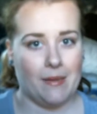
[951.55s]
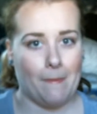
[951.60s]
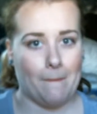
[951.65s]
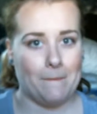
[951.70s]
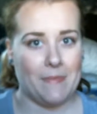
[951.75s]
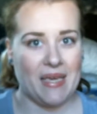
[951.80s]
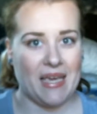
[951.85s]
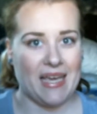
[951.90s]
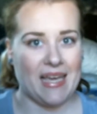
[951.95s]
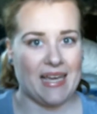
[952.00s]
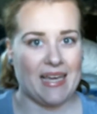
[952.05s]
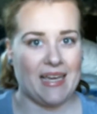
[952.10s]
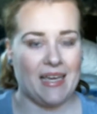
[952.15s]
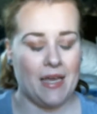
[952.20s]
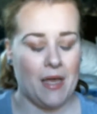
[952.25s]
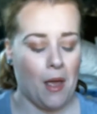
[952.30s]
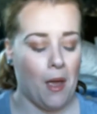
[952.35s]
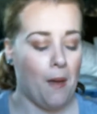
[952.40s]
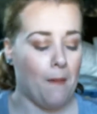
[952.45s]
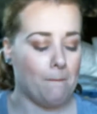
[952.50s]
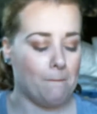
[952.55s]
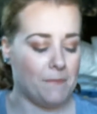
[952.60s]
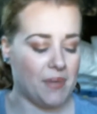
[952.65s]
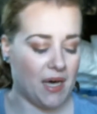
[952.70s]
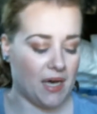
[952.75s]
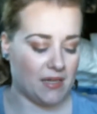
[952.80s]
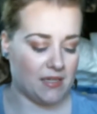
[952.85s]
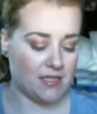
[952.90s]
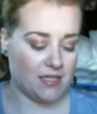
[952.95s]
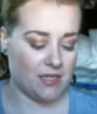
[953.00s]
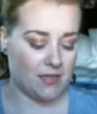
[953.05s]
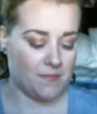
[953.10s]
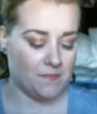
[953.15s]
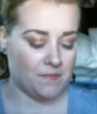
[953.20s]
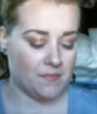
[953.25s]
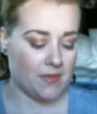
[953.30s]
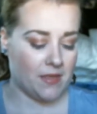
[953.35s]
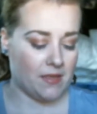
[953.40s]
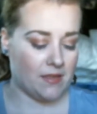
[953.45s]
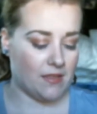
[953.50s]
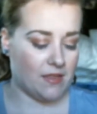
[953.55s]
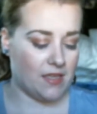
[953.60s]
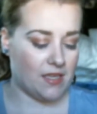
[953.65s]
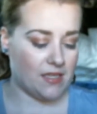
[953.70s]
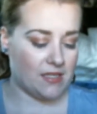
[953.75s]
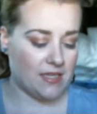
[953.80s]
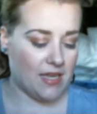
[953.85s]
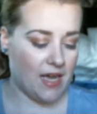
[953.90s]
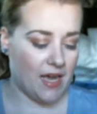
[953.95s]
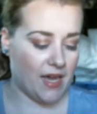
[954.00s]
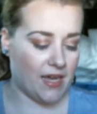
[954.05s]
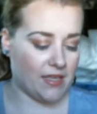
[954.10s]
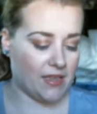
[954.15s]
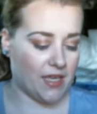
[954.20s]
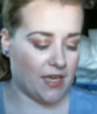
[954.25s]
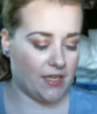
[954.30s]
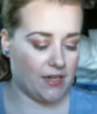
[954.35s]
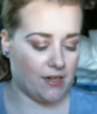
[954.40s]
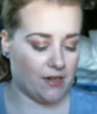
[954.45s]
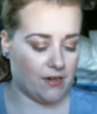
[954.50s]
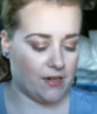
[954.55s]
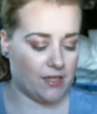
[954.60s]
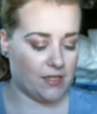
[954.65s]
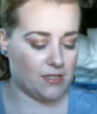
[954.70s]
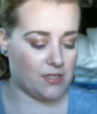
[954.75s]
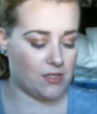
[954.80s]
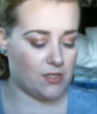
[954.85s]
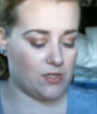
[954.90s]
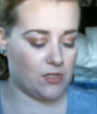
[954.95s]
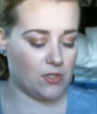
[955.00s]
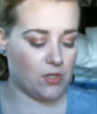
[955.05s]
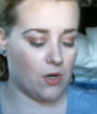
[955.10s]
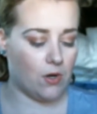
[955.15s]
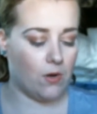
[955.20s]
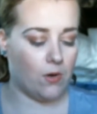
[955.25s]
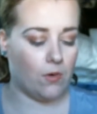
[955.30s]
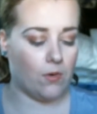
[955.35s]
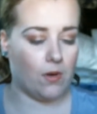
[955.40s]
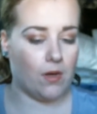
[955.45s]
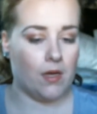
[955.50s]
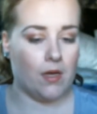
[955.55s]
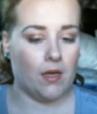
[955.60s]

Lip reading: pink, but this highlighter is so